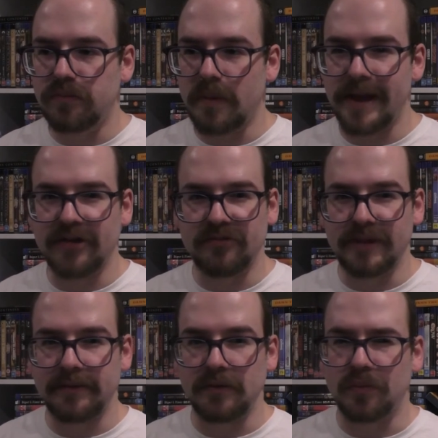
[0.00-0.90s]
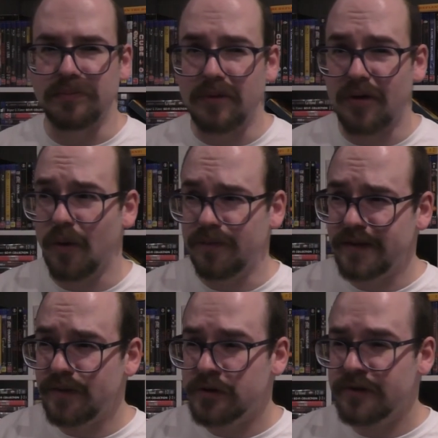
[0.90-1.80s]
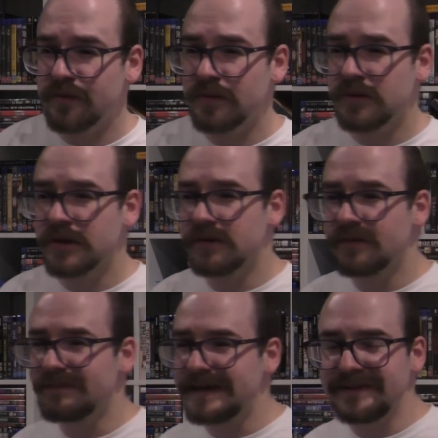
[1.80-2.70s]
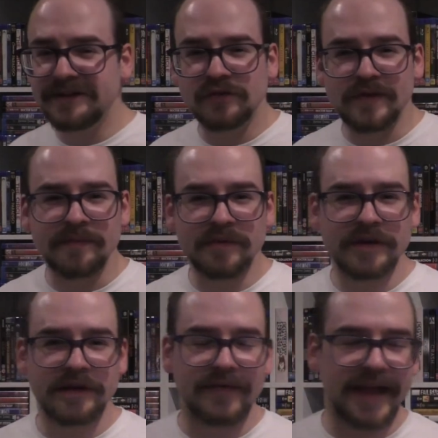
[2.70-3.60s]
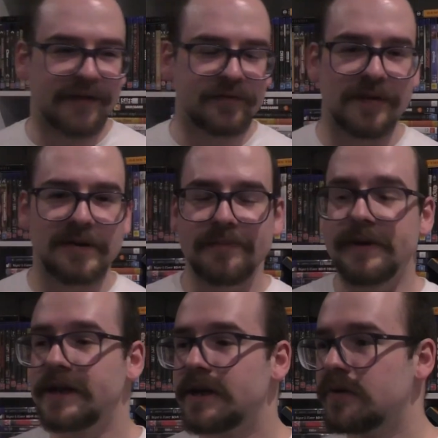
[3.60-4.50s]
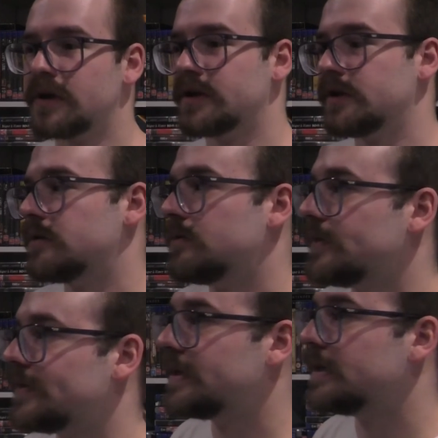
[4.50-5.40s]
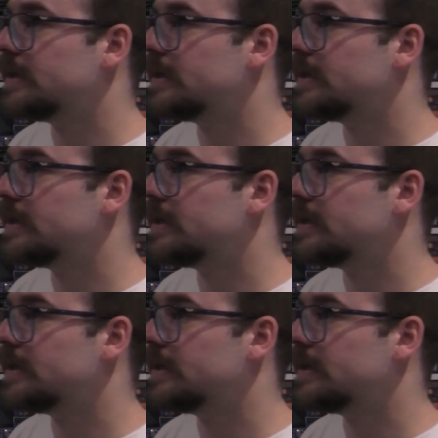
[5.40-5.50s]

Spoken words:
imagine maybe, hopefully one of, maybe November, if they haven't come out by now. I don't know. We'll see.